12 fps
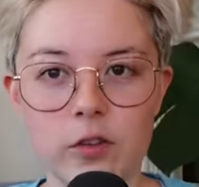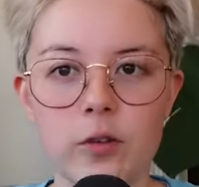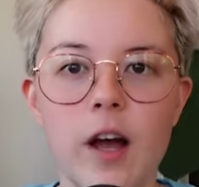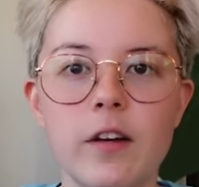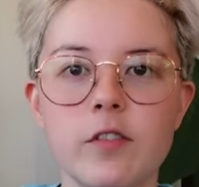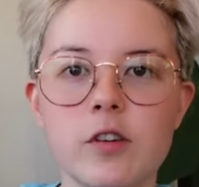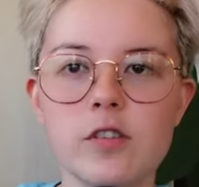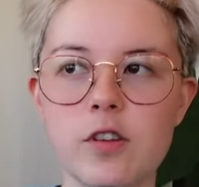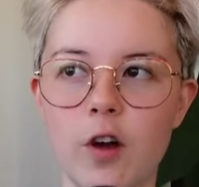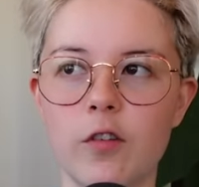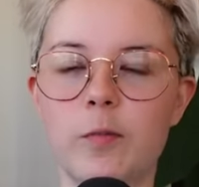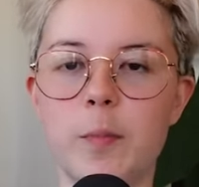So after
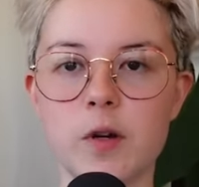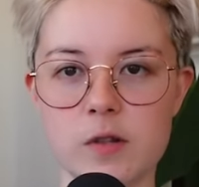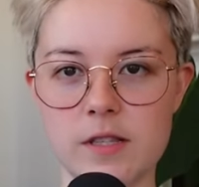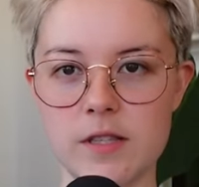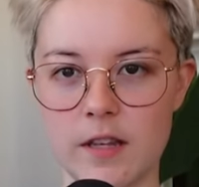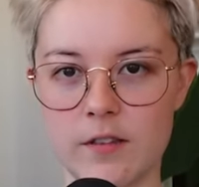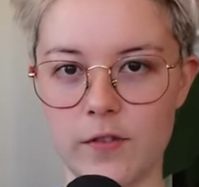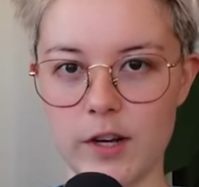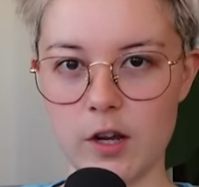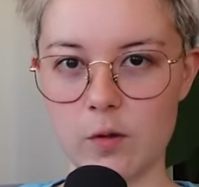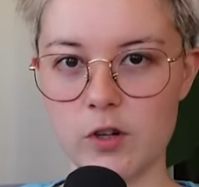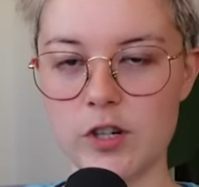Soph posts this
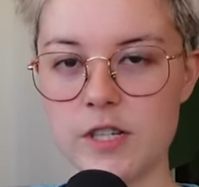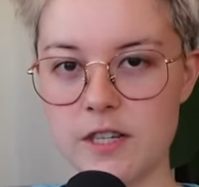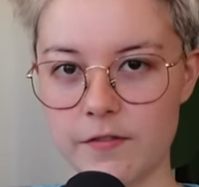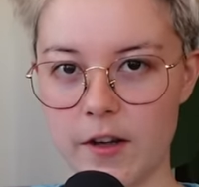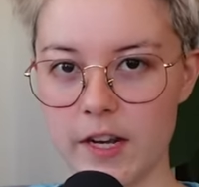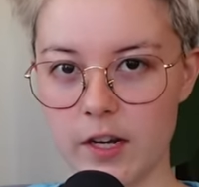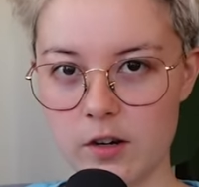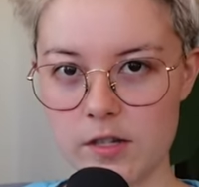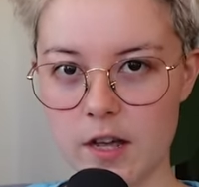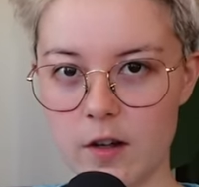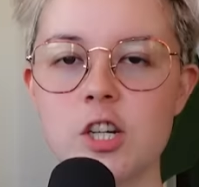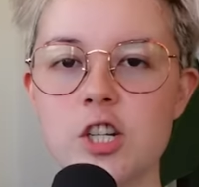video where she's defending
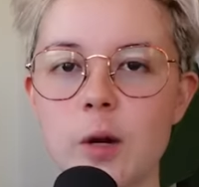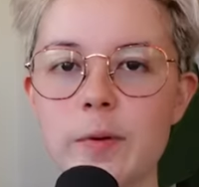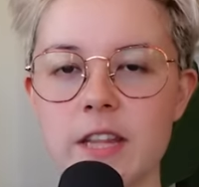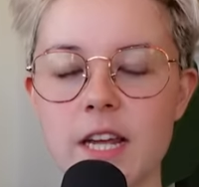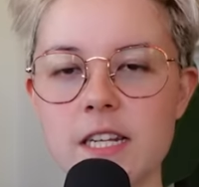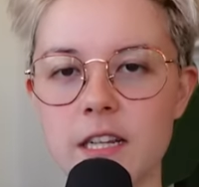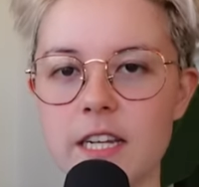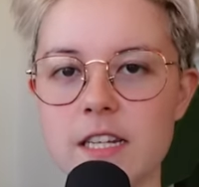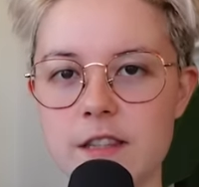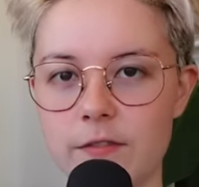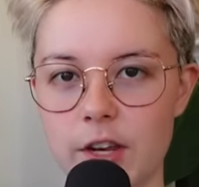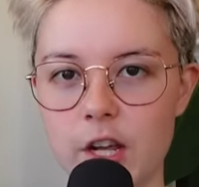herself, Shelby then
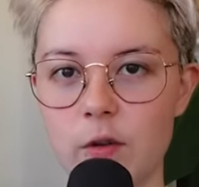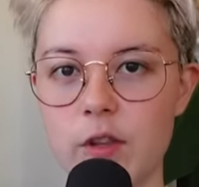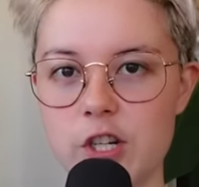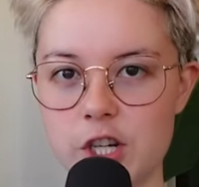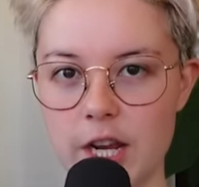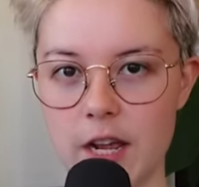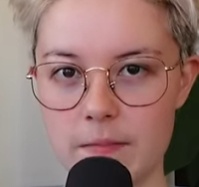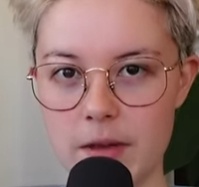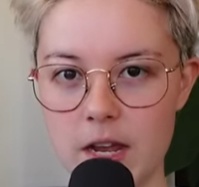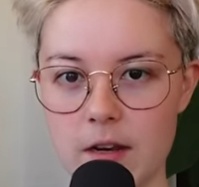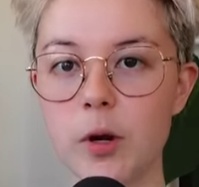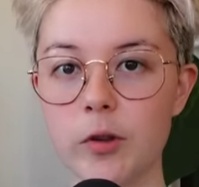deletes the video that she had
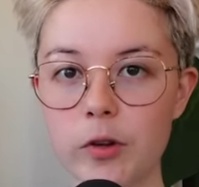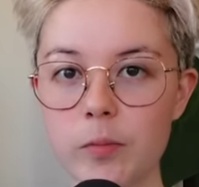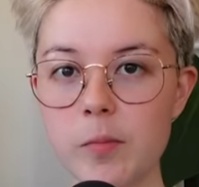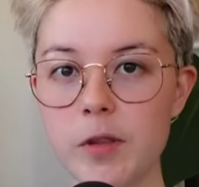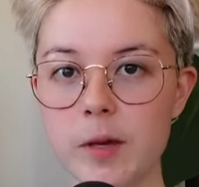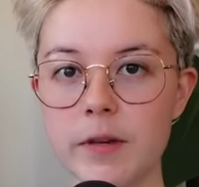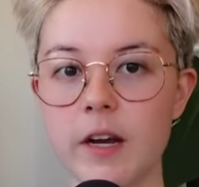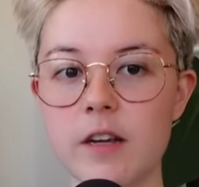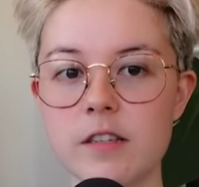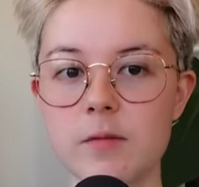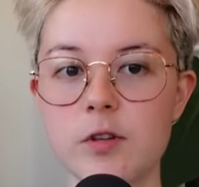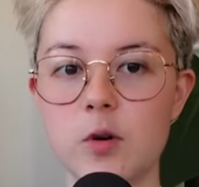made, presumably
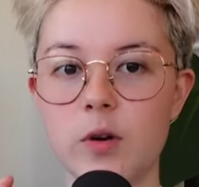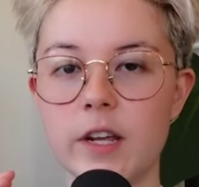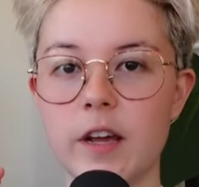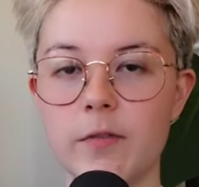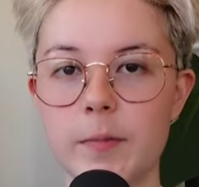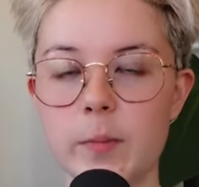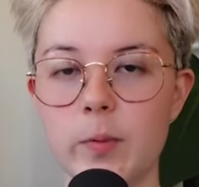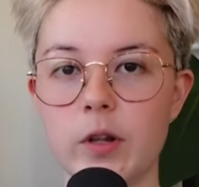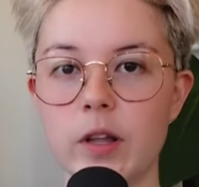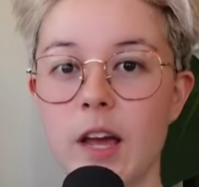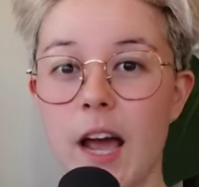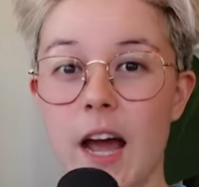because the majority of
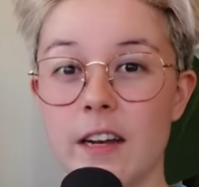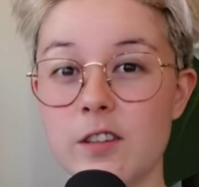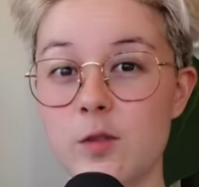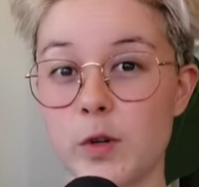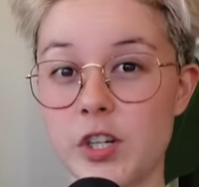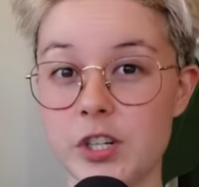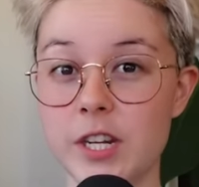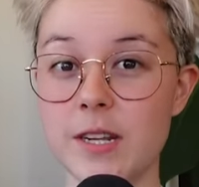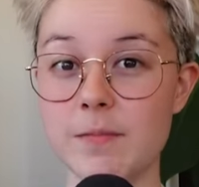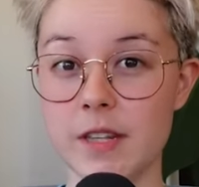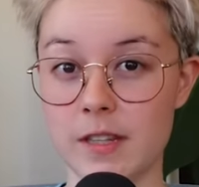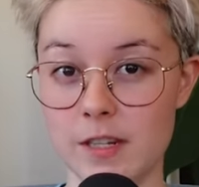people had switched
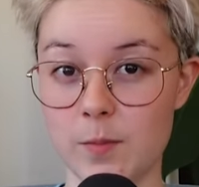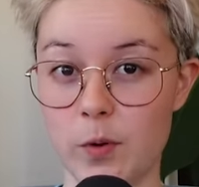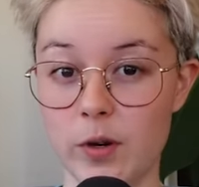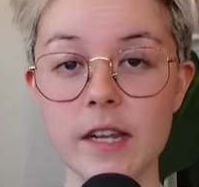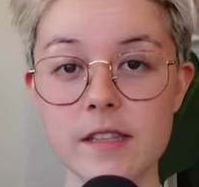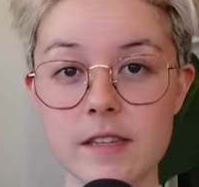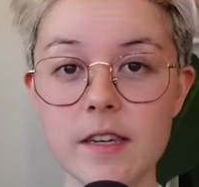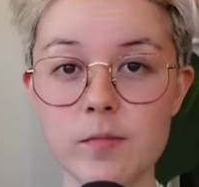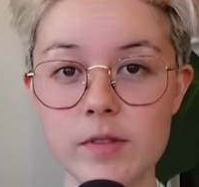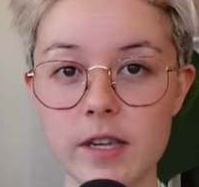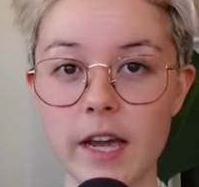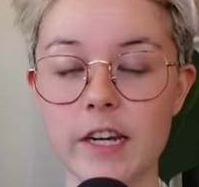teams at this point. It
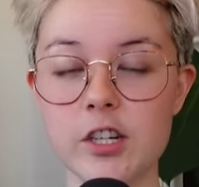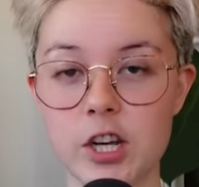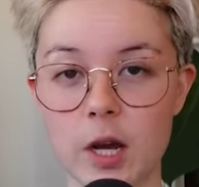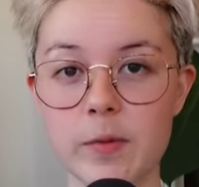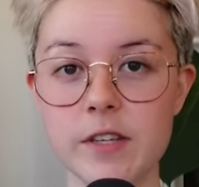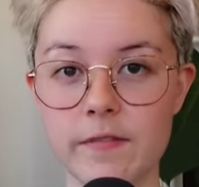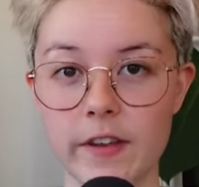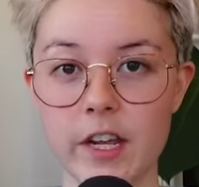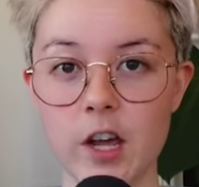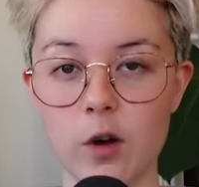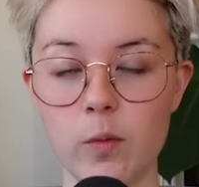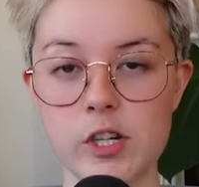seems like Shelby's
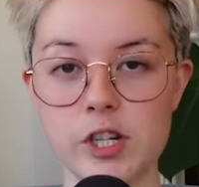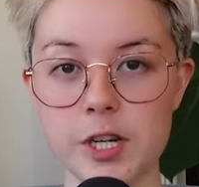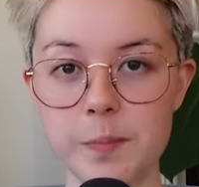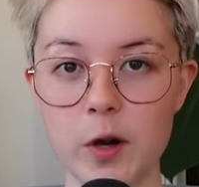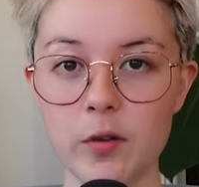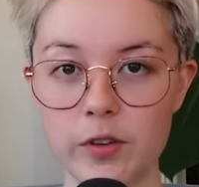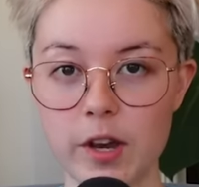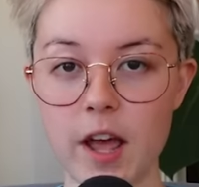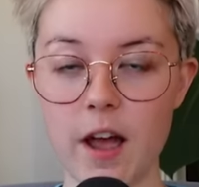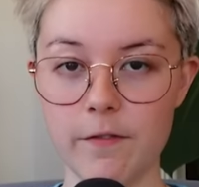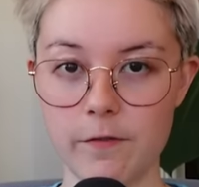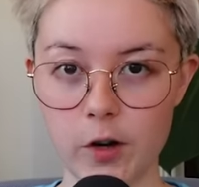video, when she posted it
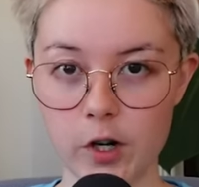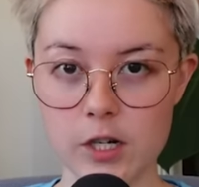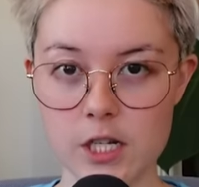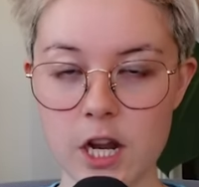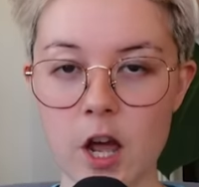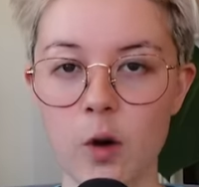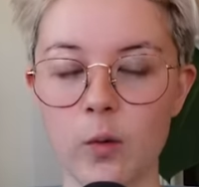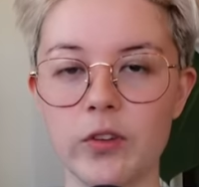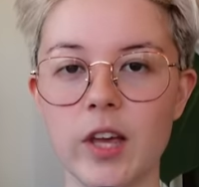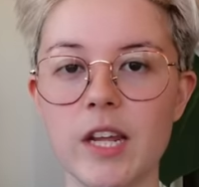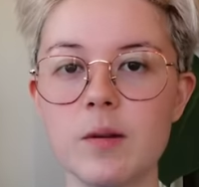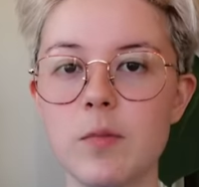at first, was
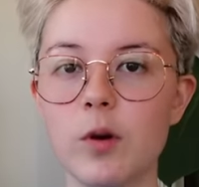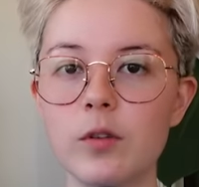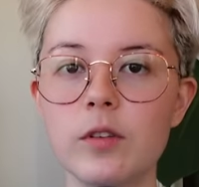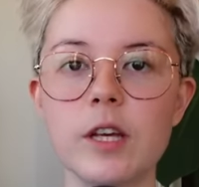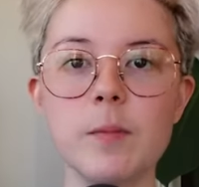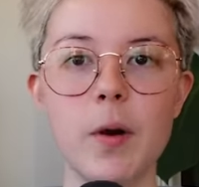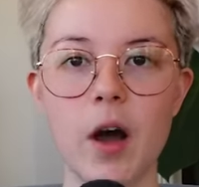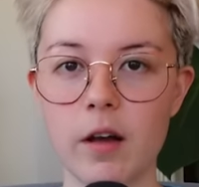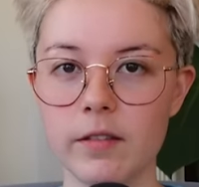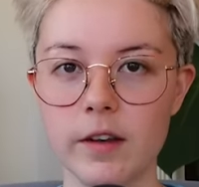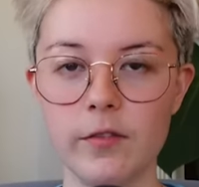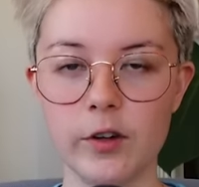getting mostly
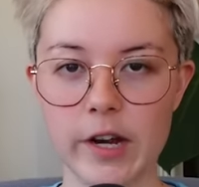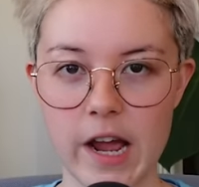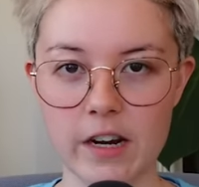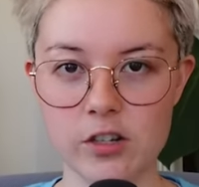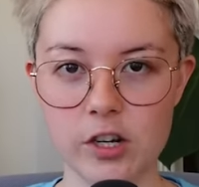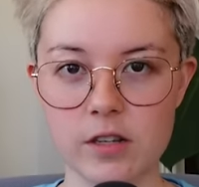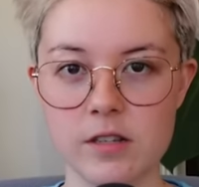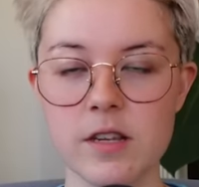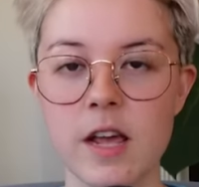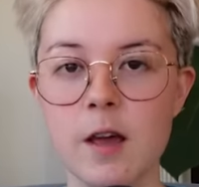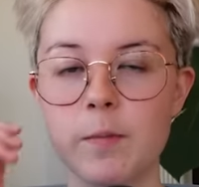positive reactions.